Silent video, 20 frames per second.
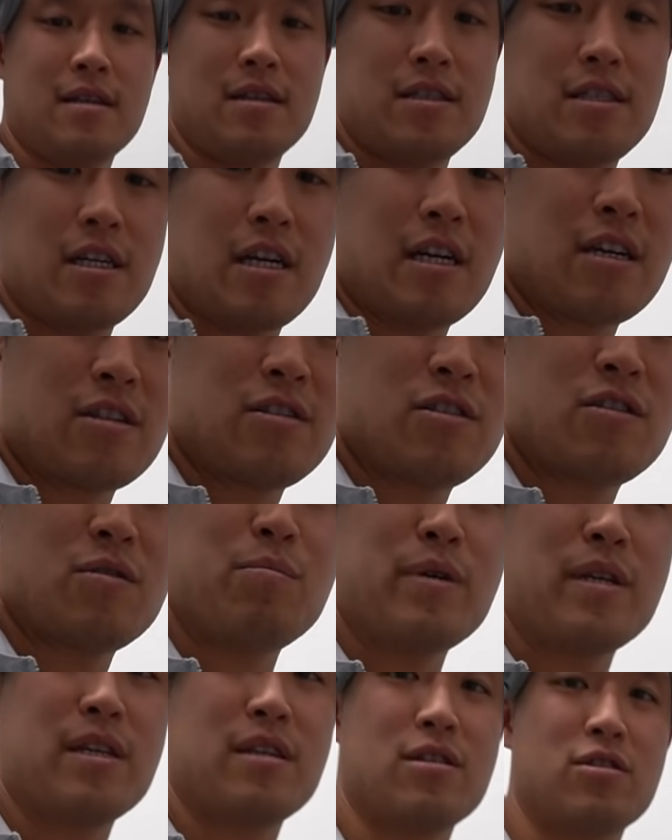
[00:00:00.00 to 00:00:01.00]
Shout outs to
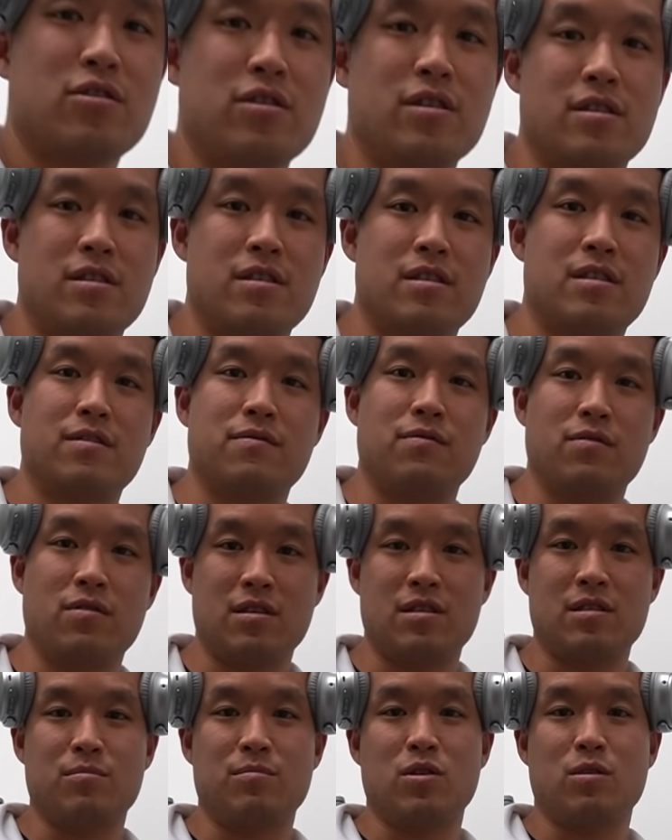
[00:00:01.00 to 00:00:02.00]
Be Nutritious for
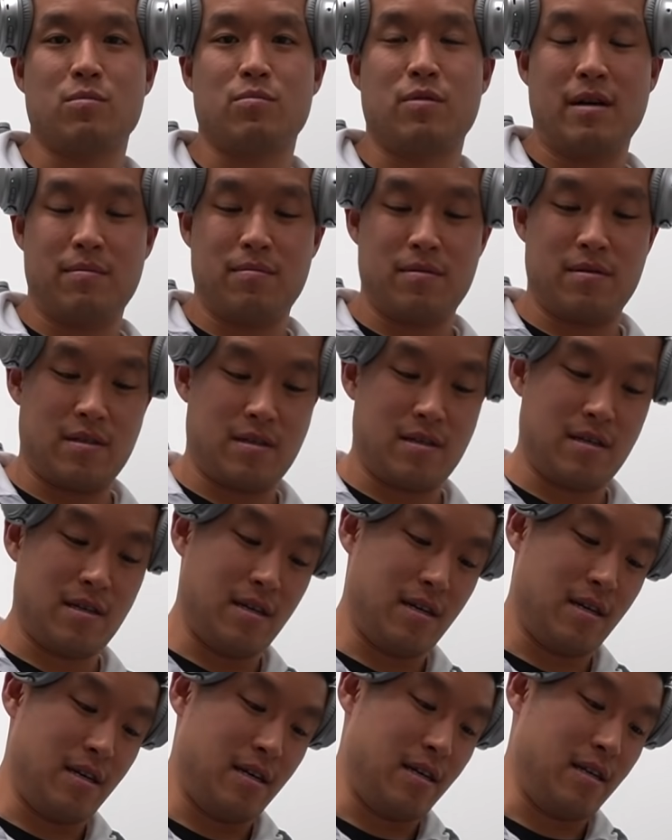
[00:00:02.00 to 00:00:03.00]
these meal preps.
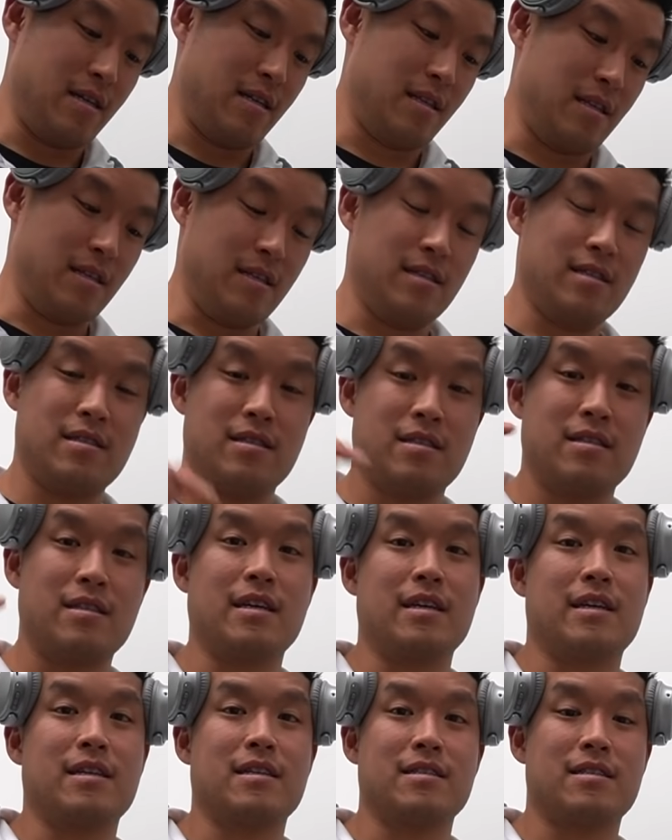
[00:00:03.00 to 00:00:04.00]
These
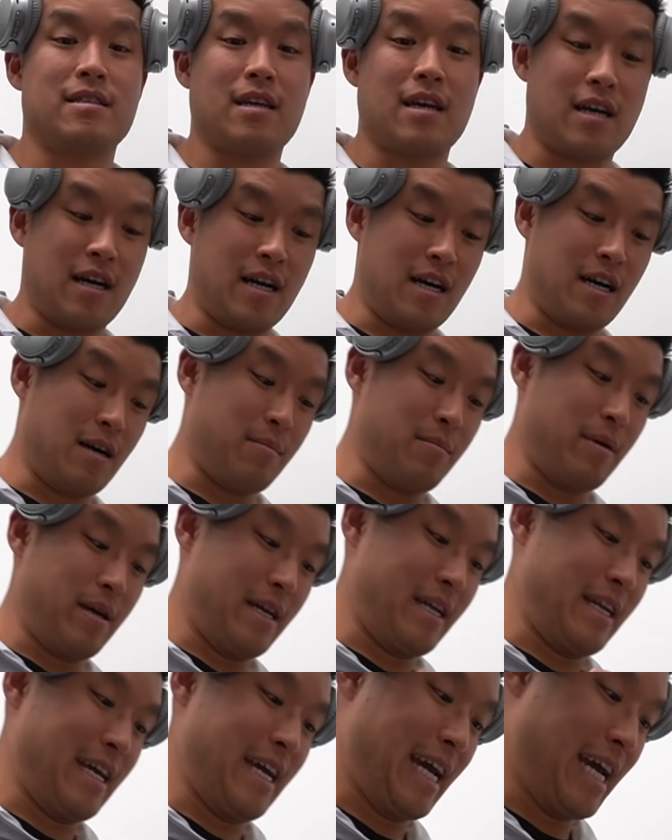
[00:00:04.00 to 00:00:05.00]
things come
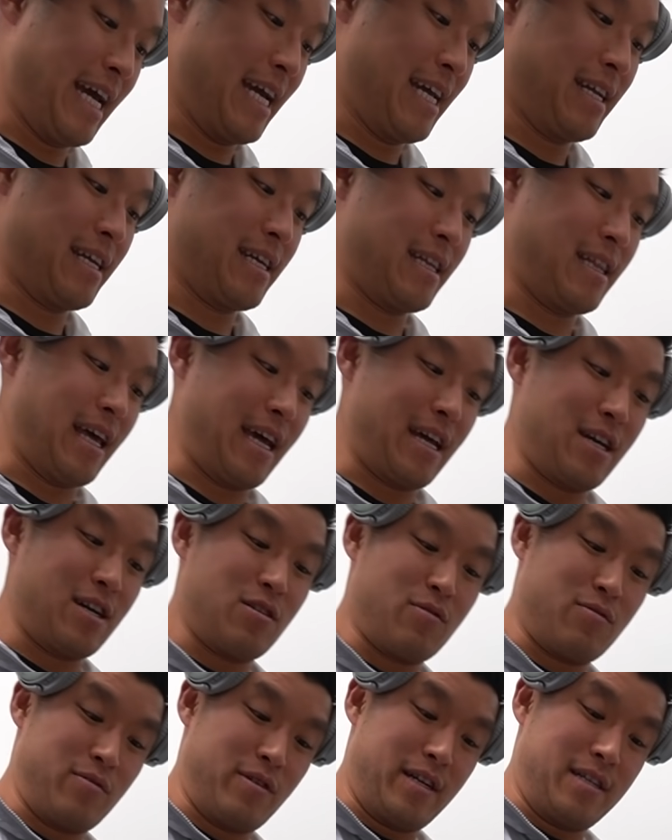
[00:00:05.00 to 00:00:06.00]
in handy like
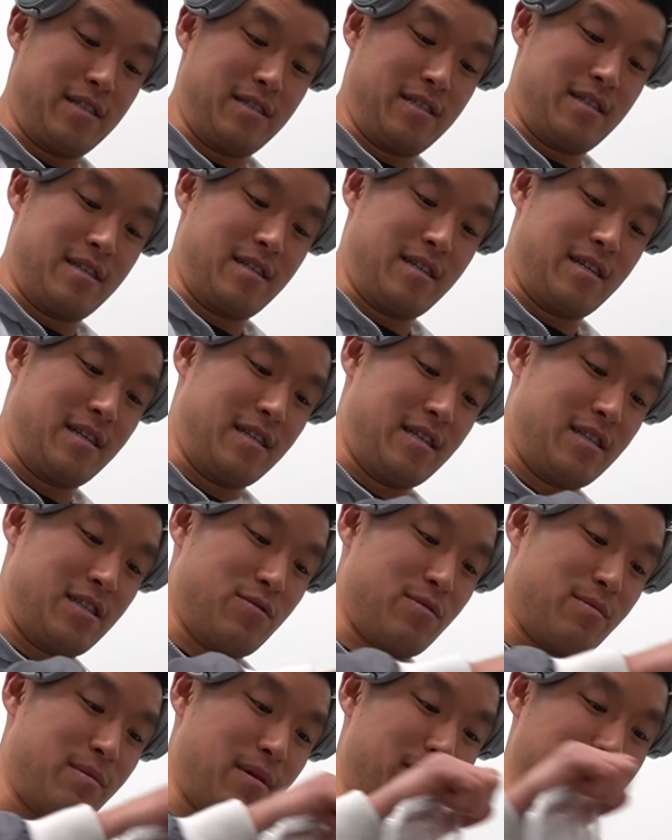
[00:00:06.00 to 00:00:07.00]
crazy. And this is
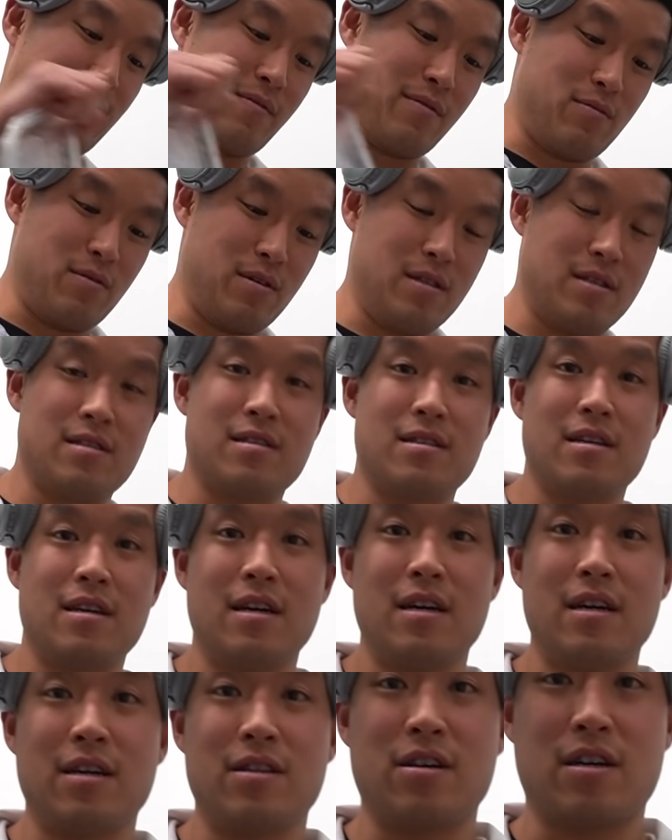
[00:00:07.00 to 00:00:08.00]
one of my favorite ones
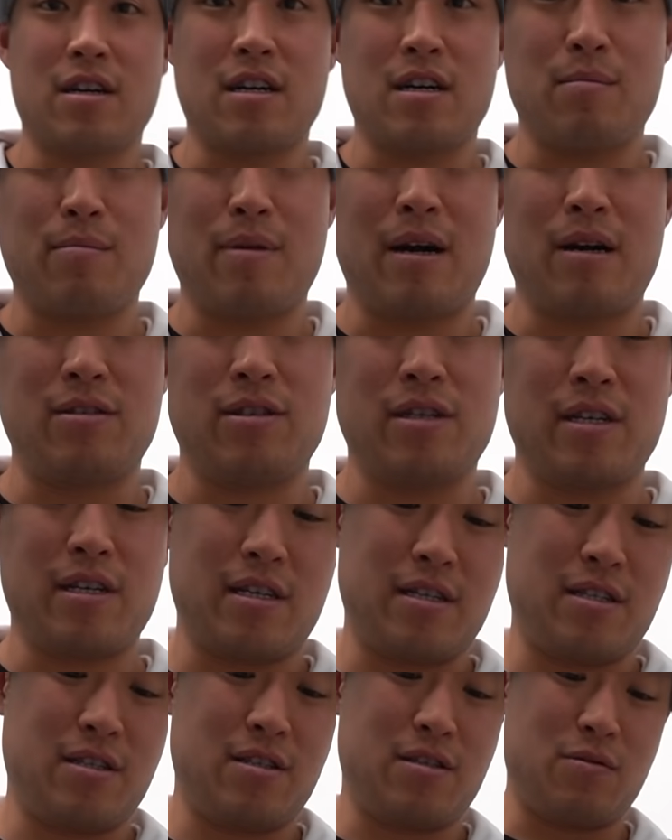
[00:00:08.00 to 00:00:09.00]
their Kung Pao
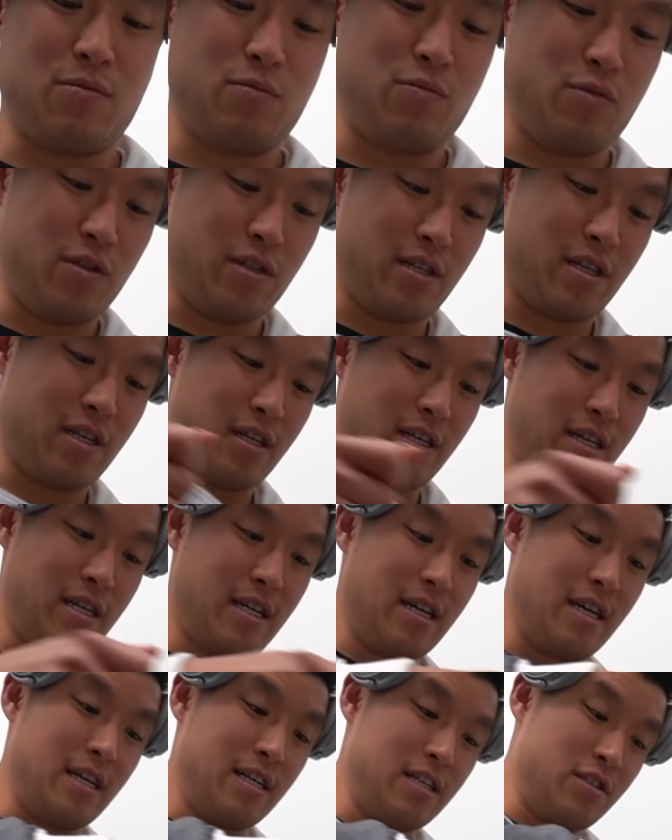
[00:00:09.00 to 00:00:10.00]
chicken's really good,
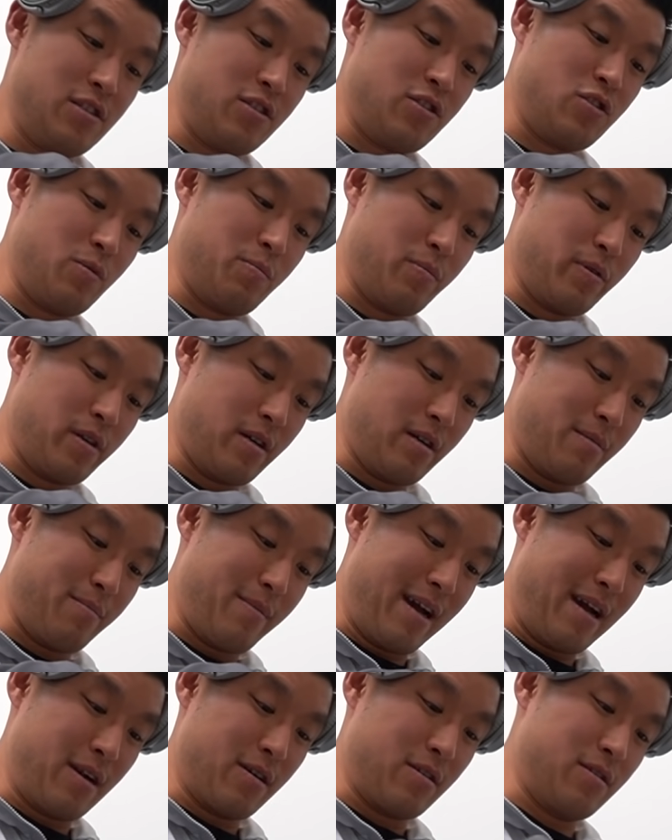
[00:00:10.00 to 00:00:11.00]
super good
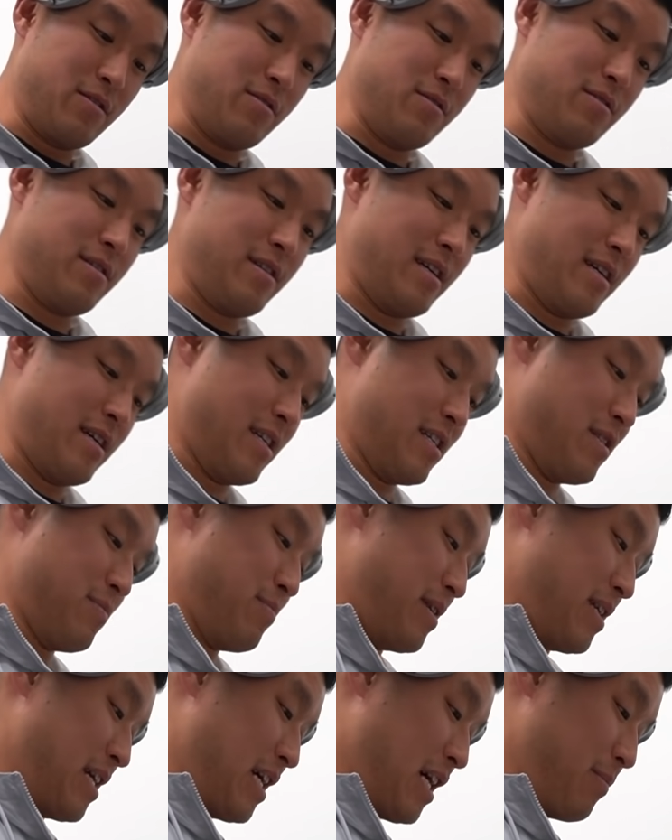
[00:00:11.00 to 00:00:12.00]
macros, and it's
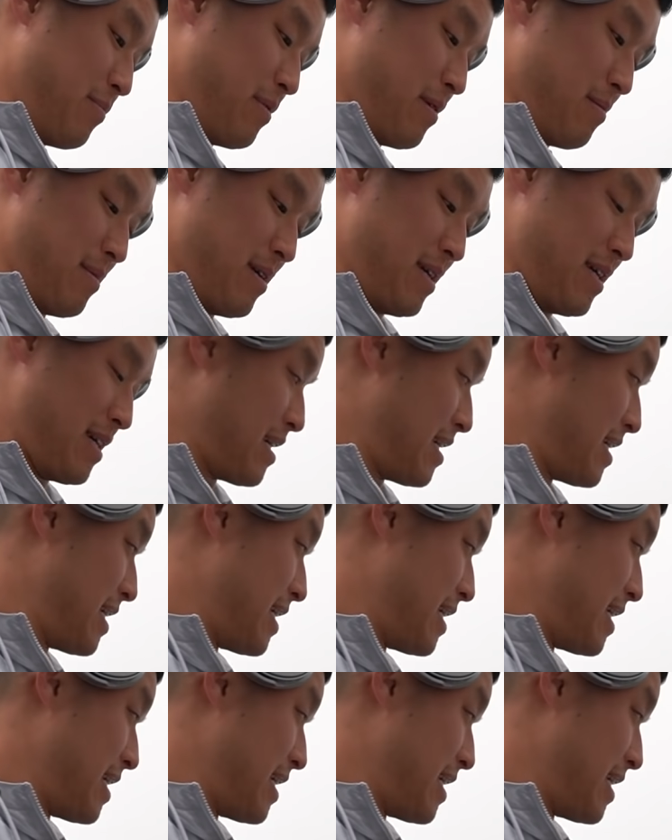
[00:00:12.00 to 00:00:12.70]
been helping me